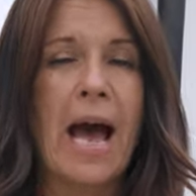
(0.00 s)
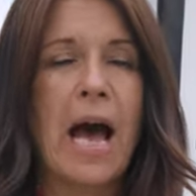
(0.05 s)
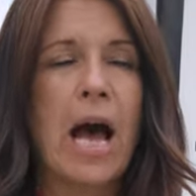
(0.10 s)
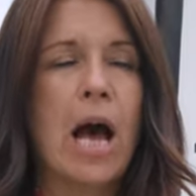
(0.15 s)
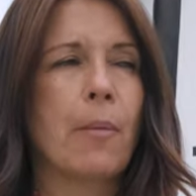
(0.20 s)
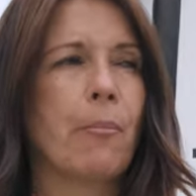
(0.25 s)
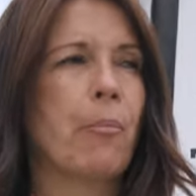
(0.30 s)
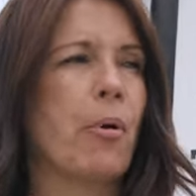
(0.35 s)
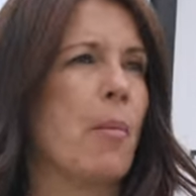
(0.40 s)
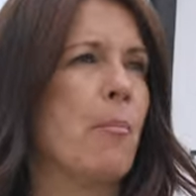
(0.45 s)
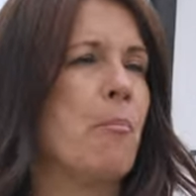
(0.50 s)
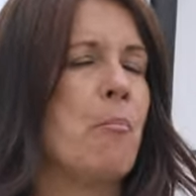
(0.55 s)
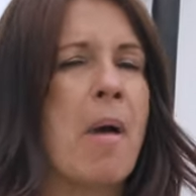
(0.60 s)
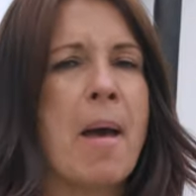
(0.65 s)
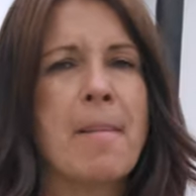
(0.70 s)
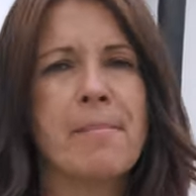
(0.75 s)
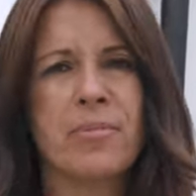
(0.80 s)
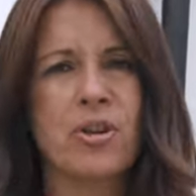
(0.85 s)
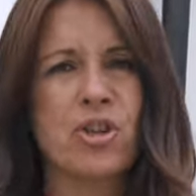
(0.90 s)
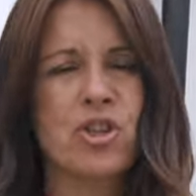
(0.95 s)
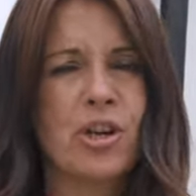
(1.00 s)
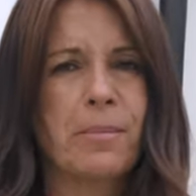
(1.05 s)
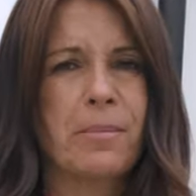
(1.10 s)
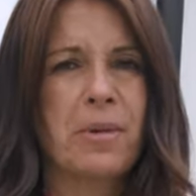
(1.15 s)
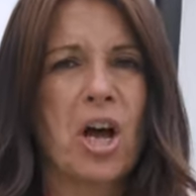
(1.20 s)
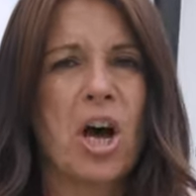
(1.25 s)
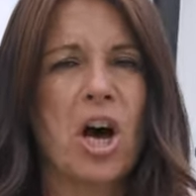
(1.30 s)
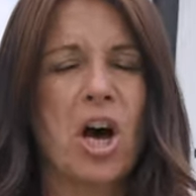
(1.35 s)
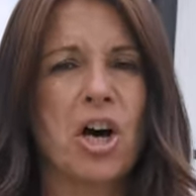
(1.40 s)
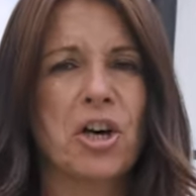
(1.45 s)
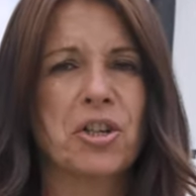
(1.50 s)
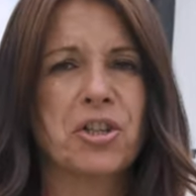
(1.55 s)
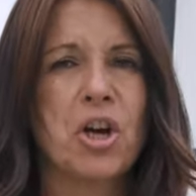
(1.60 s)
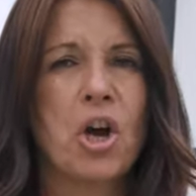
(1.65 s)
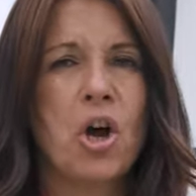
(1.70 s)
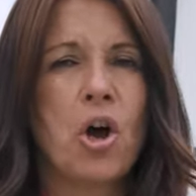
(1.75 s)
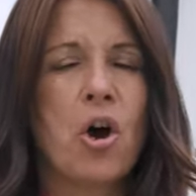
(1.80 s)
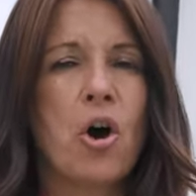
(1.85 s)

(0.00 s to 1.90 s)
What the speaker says: app, a membership card,